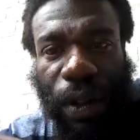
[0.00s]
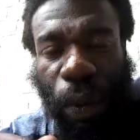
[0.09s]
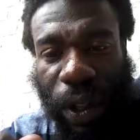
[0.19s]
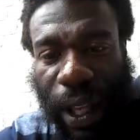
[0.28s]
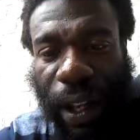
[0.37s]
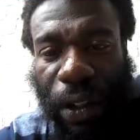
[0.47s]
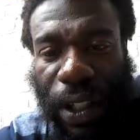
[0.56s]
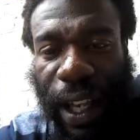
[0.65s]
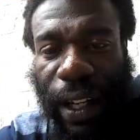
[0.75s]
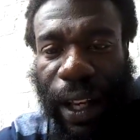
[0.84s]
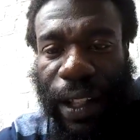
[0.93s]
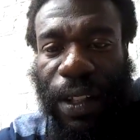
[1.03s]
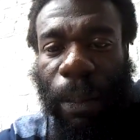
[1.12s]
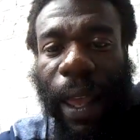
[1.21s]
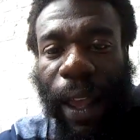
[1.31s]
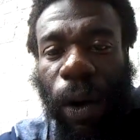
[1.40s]
to really understand that as
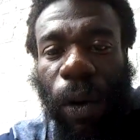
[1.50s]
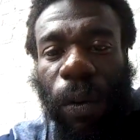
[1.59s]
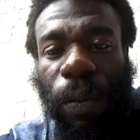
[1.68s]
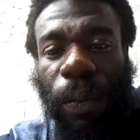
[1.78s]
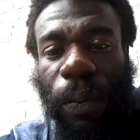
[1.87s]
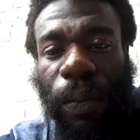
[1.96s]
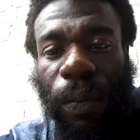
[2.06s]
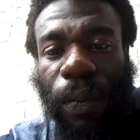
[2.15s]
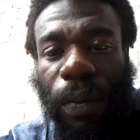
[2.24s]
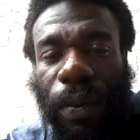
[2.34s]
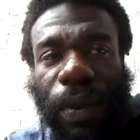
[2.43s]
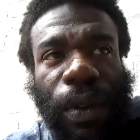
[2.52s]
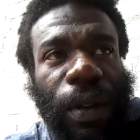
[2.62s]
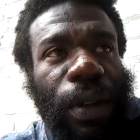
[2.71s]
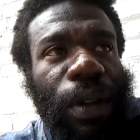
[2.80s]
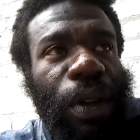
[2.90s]
a male,
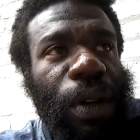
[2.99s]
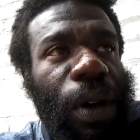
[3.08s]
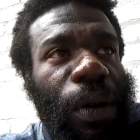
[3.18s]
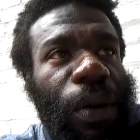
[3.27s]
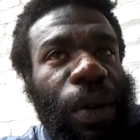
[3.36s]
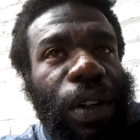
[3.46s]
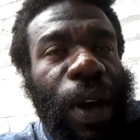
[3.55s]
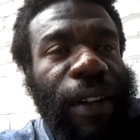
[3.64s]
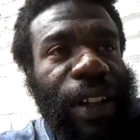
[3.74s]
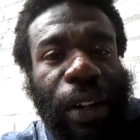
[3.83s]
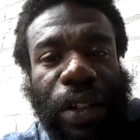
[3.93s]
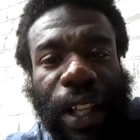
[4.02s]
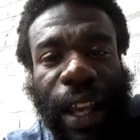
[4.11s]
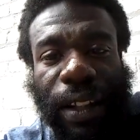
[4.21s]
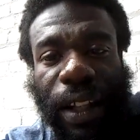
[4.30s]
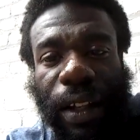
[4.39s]
you know, you have to
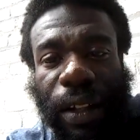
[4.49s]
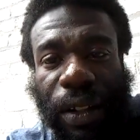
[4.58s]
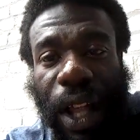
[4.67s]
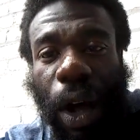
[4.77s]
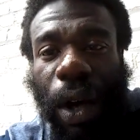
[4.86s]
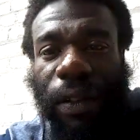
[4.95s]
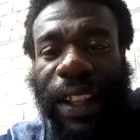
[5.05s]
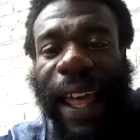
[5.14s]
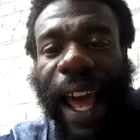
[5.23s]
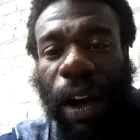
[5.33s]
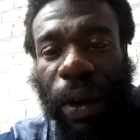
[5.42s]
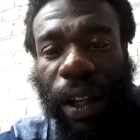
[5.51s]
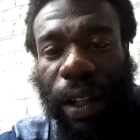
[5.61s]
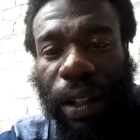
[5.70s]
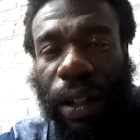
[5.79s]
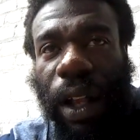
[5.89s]
understand the law of
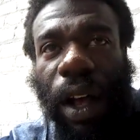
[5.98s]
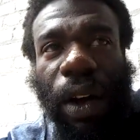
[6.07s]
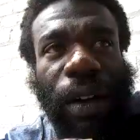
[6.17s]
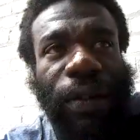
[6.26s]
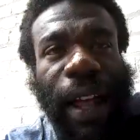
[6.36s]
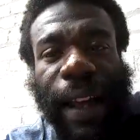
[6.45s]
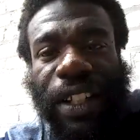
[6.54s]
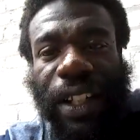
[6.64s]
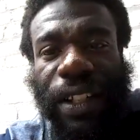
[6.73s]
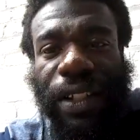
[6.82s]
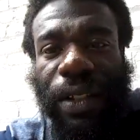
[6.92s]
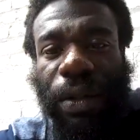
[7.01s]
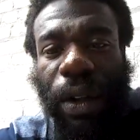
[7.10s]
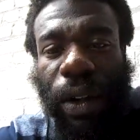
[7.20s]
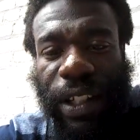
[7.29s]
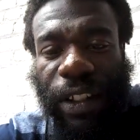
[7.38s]
allowing and the law of not just,
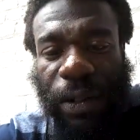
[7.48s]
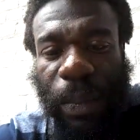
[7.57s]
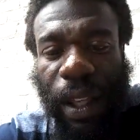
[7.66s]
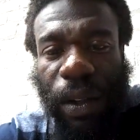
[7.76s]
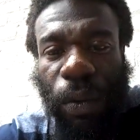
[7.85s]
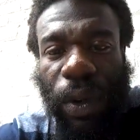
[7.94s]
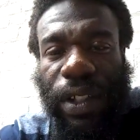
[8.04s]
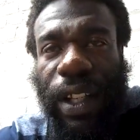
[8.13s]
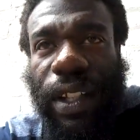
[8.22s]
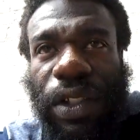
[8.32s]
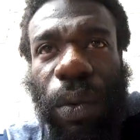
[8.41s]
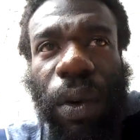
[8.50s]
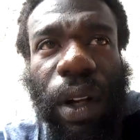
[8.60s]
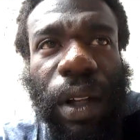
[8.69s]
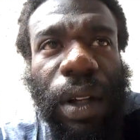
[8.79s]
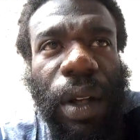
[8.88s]
you know, because as men we tend to
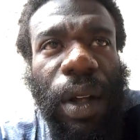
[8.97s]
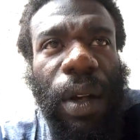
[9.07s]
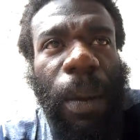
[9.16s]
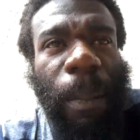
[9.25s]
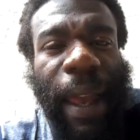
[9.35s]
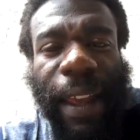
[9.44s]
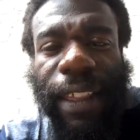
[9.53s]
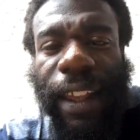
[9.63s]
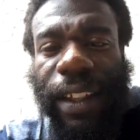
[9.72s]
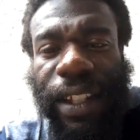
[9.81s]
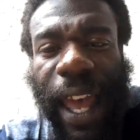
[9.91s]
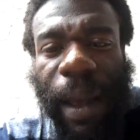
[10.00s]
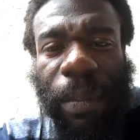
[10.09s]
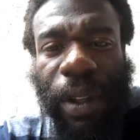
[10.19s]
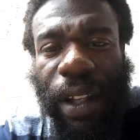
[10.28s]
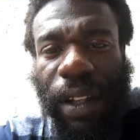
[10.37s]
want to make things
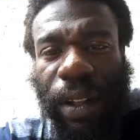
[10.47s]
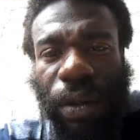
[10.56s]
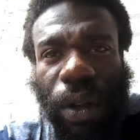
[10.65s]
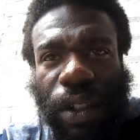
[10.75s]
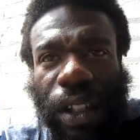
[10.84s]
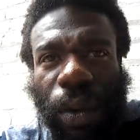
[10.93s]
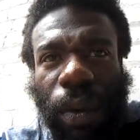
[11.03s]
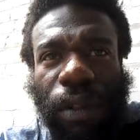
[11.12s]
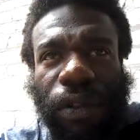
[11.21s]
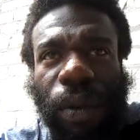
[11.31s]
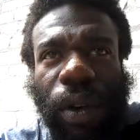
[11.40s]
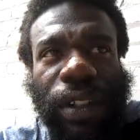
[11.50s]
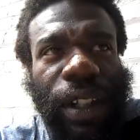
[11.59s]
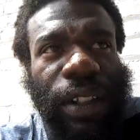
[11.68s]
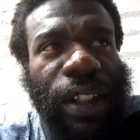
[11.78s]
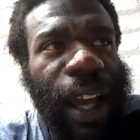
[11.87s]
happen and, you know, tend to want to force
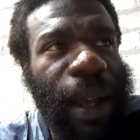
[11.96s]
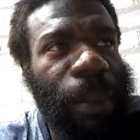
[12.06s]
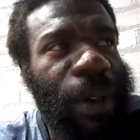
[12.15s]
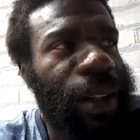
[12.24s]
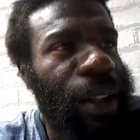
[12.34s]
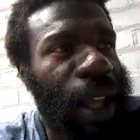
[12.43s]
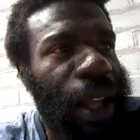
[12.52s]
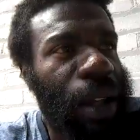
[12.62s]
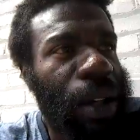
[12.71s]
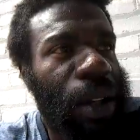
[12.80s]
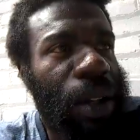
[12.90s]
things to happen. And like,